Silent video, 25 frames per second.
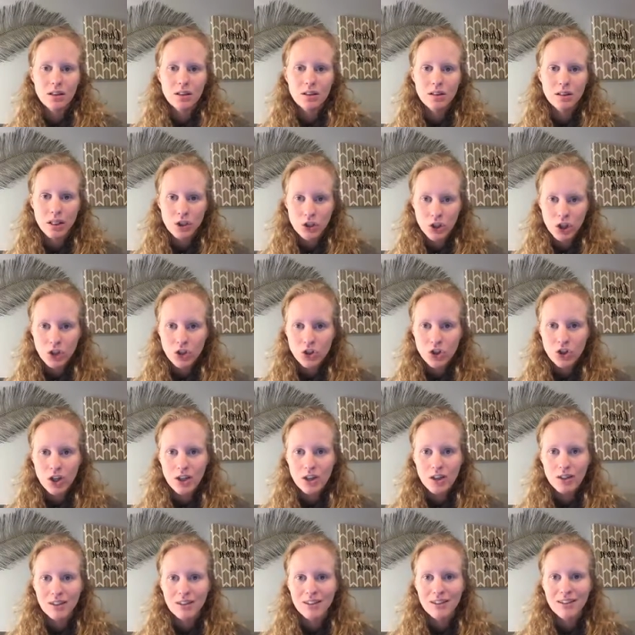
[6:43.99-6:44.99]

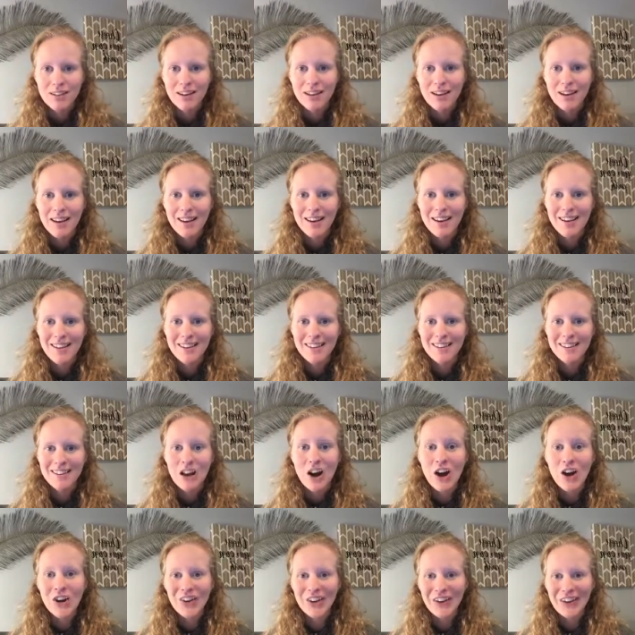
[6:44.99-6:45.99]
digestion is
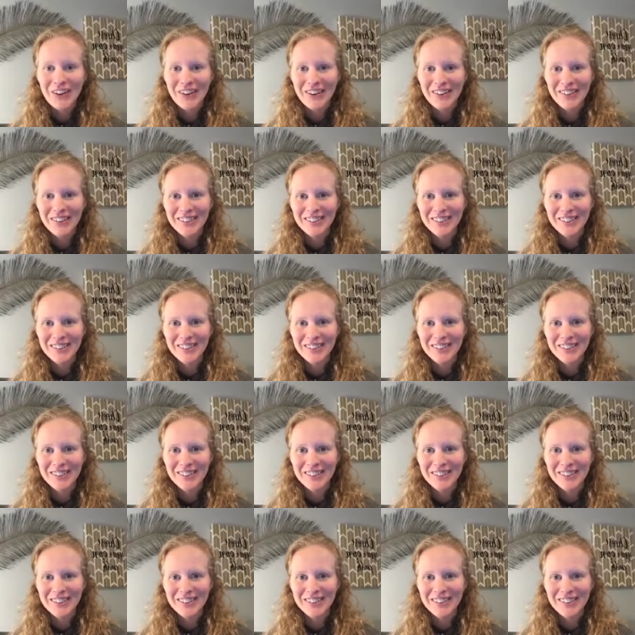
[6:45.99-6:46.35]
hunger.